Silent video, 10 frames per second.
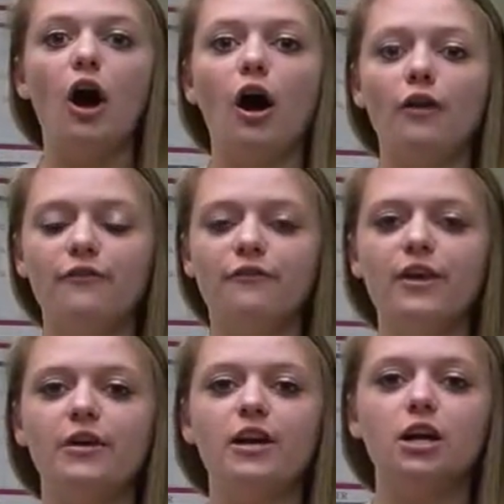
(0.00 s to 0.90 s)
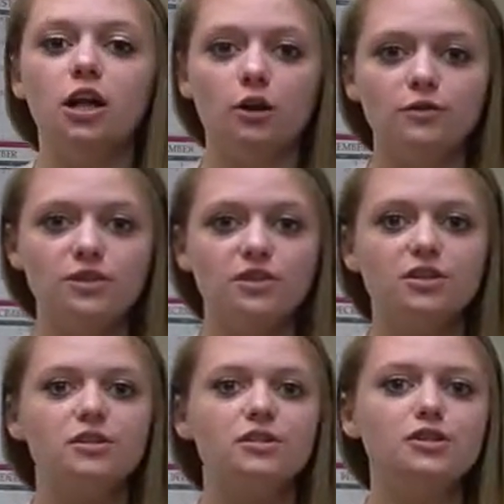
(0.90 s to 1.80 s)
are very close
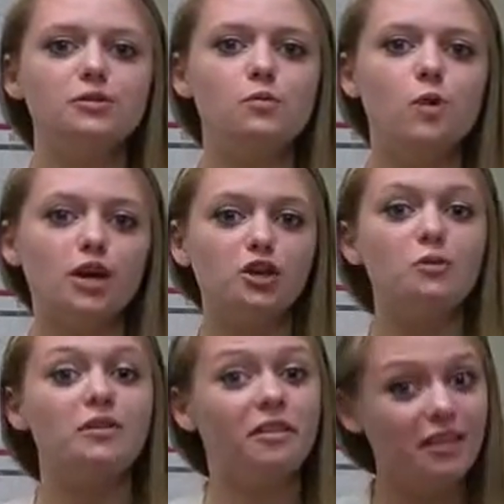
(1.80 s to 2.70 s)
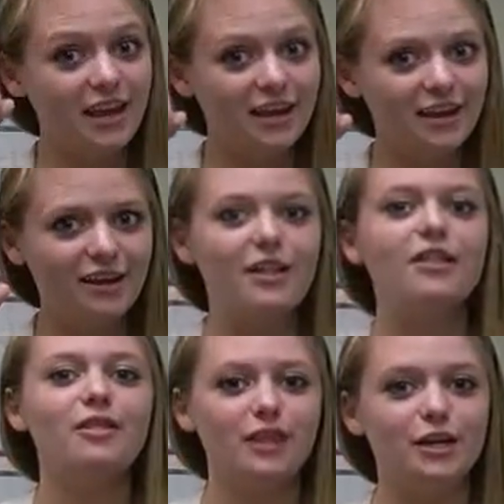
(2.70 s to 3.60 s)
to what you would think
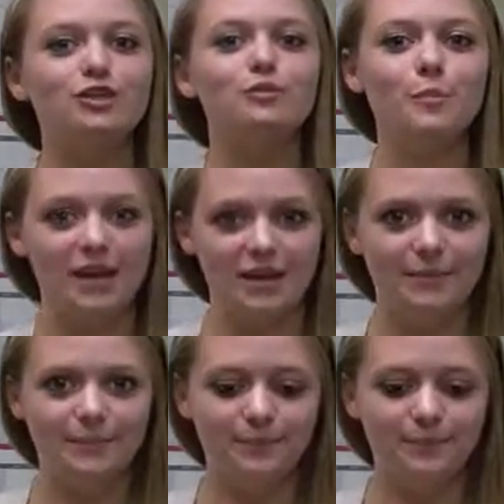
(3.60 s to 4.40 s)
they should be.